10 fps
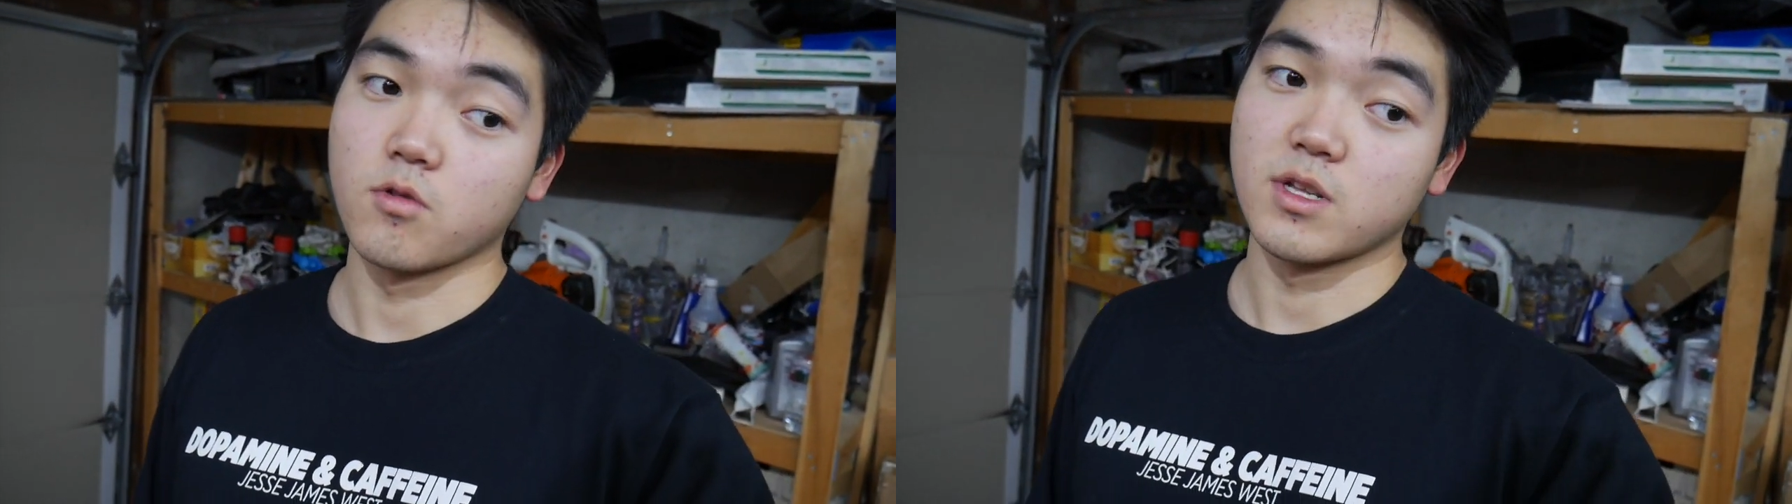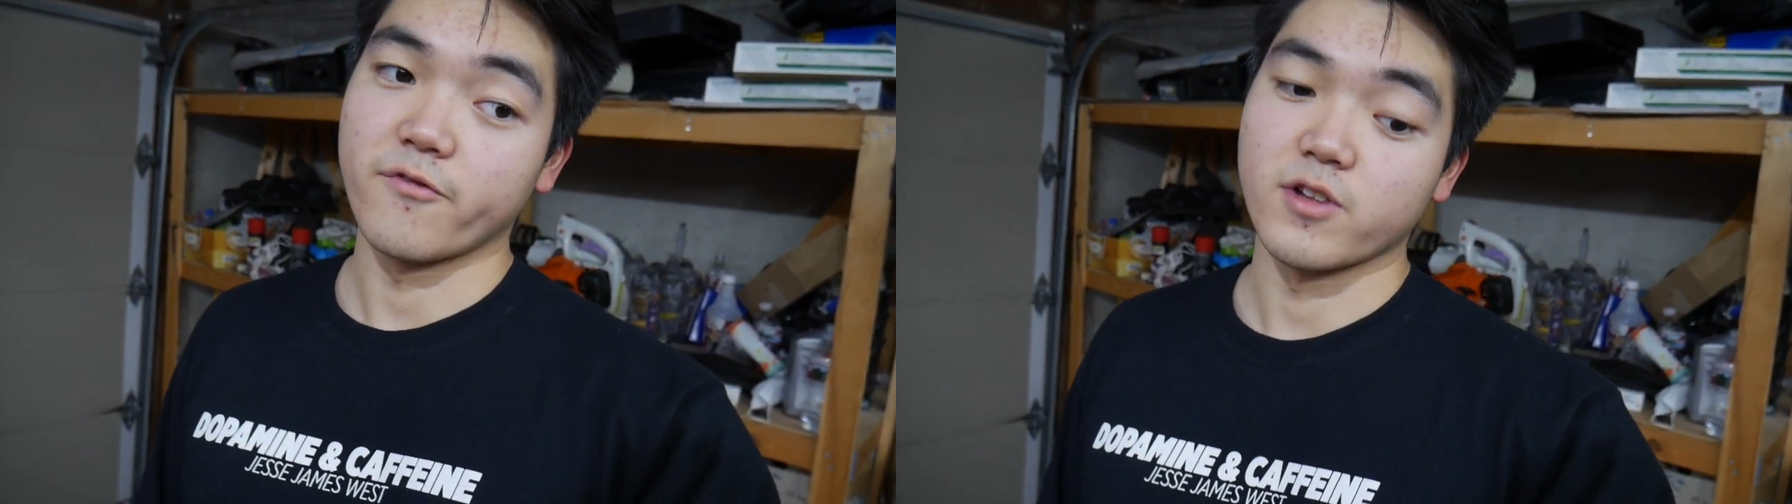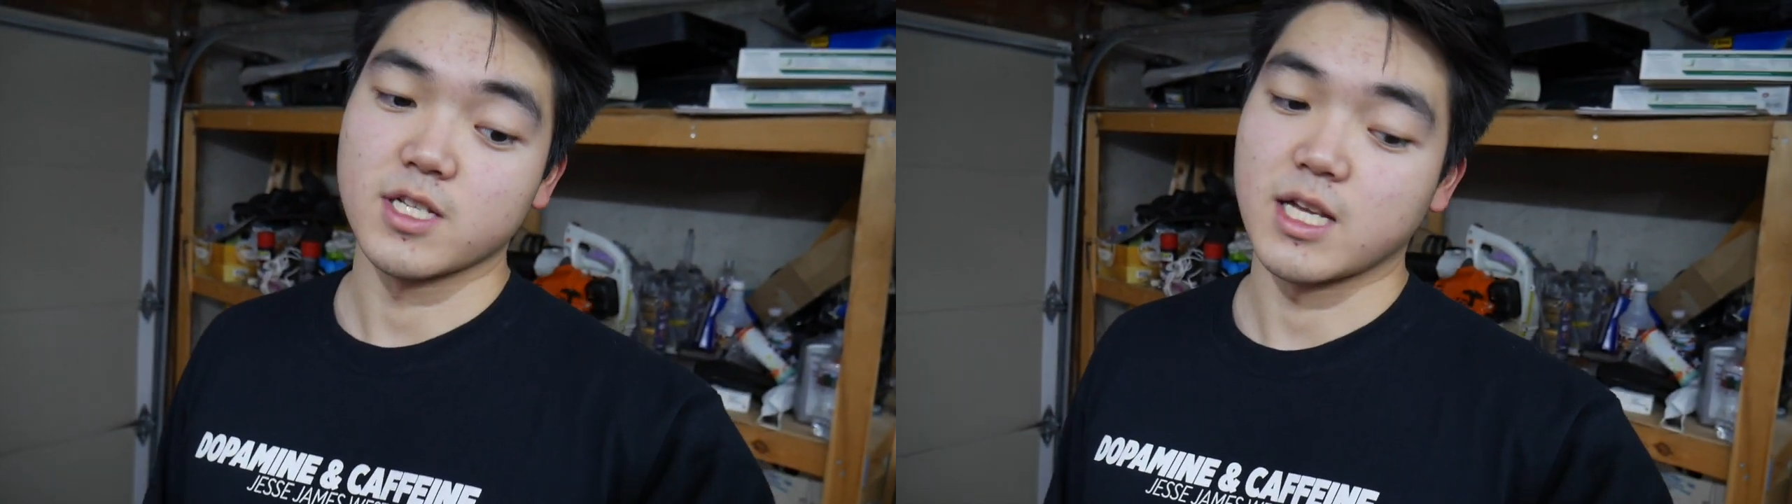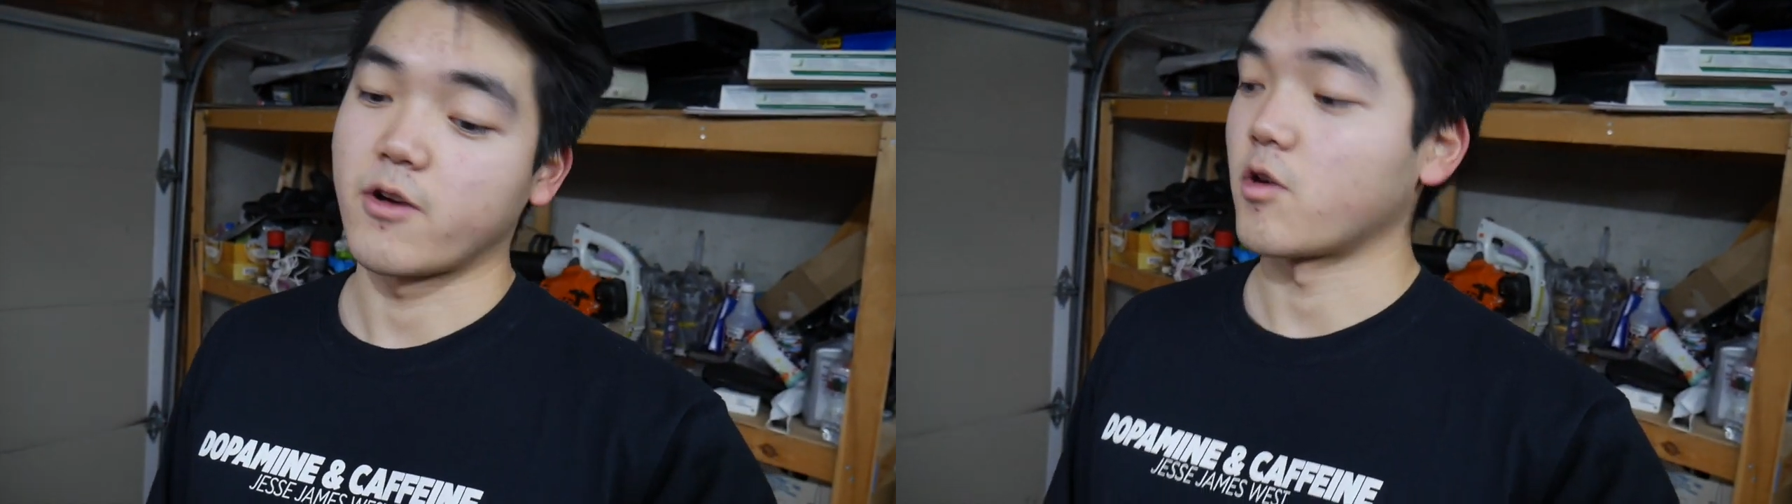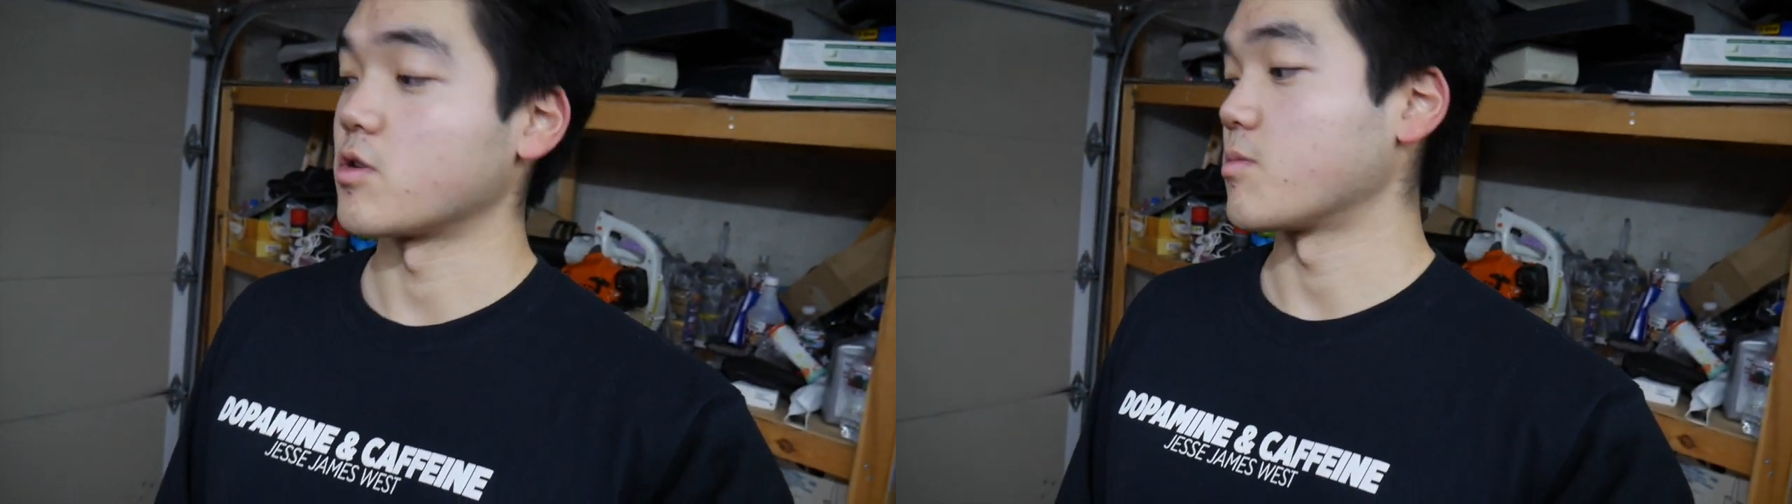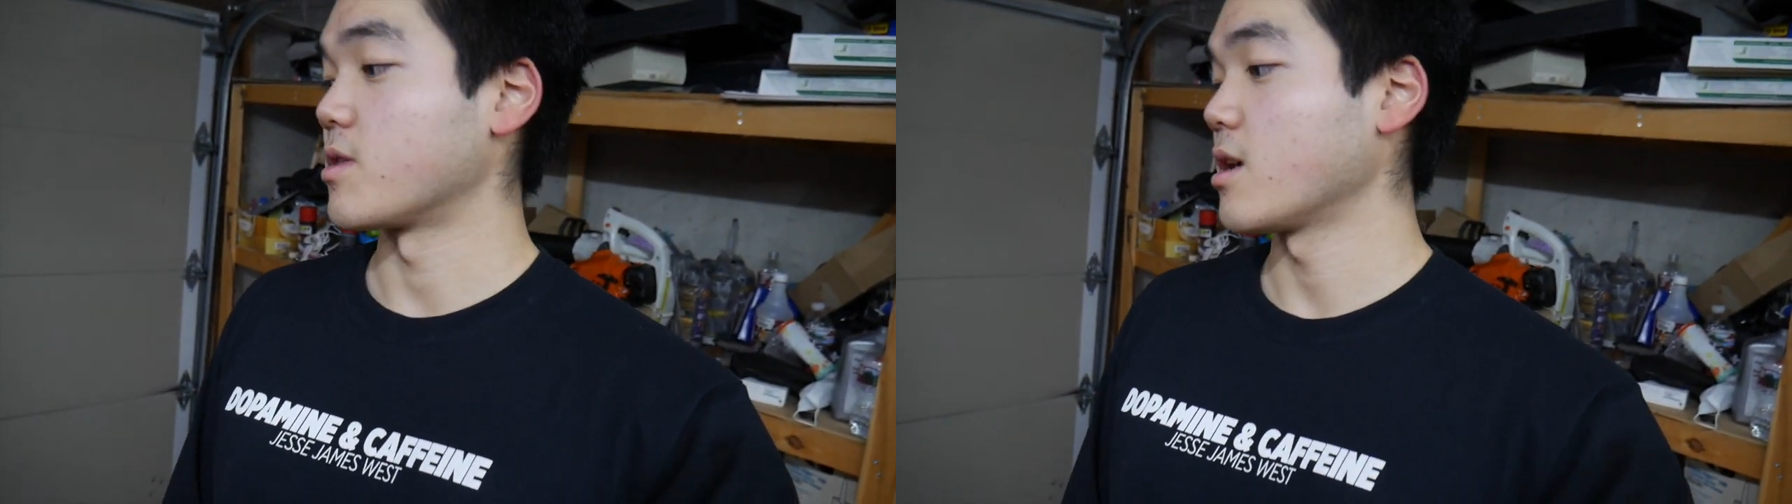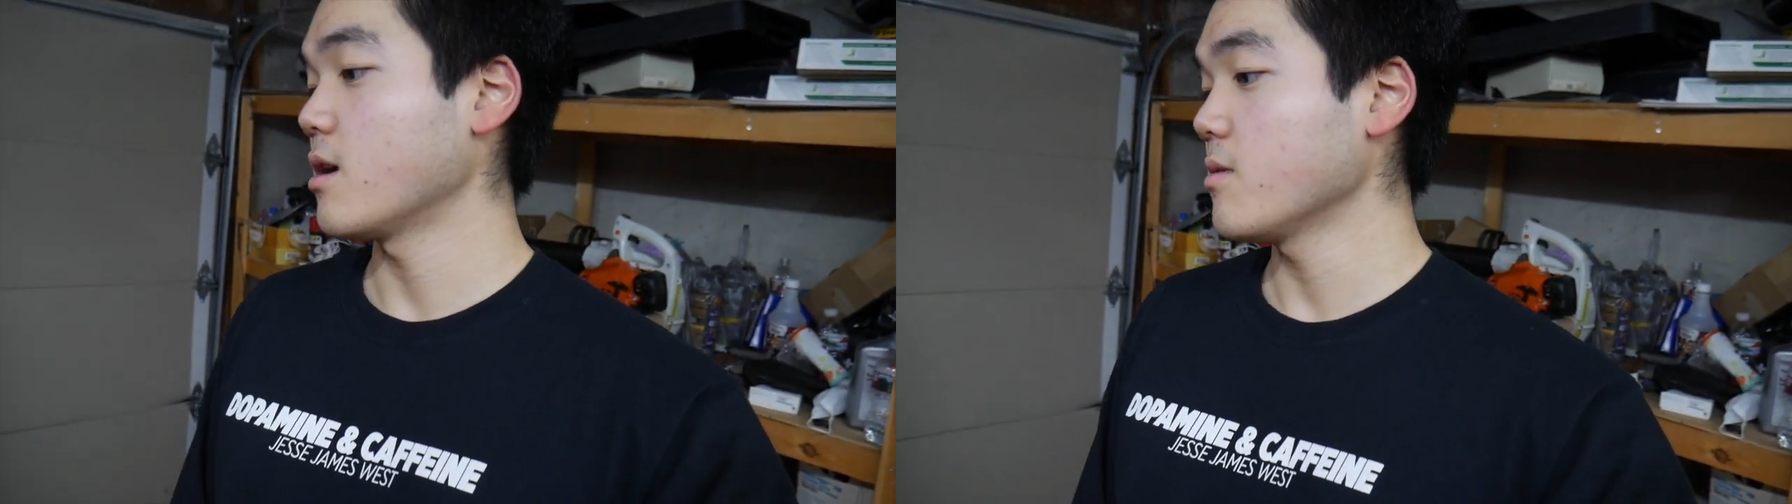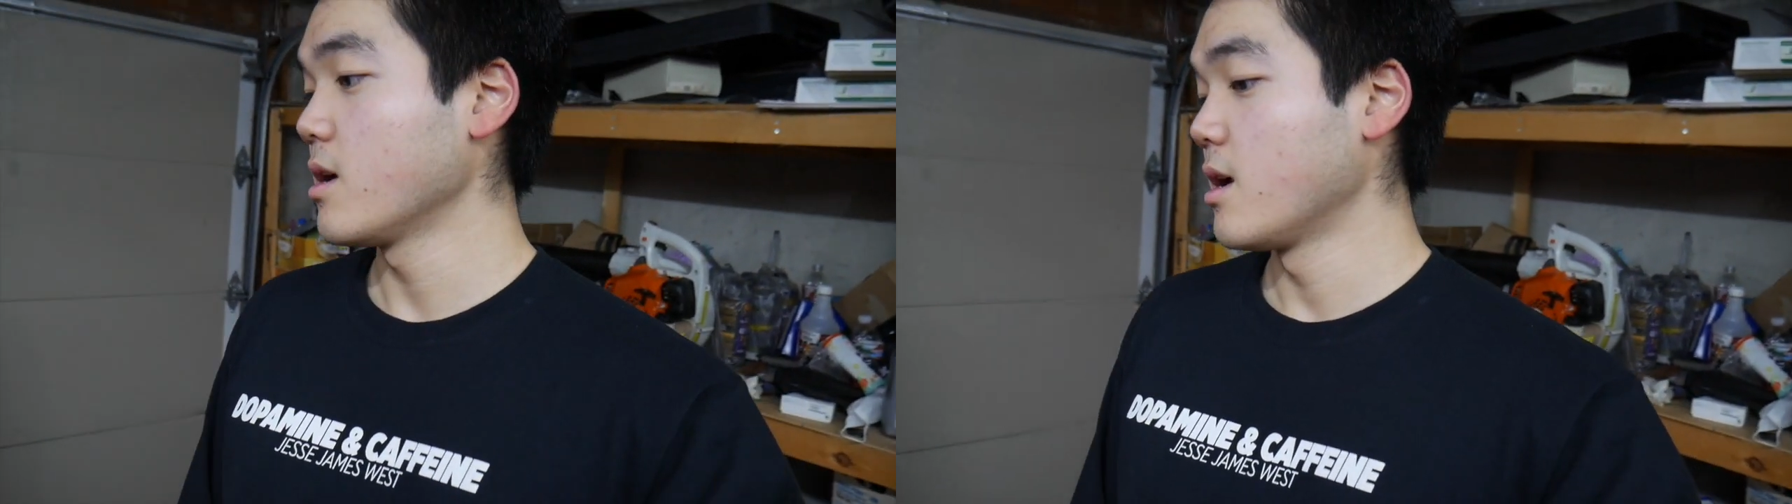different scenarios with you.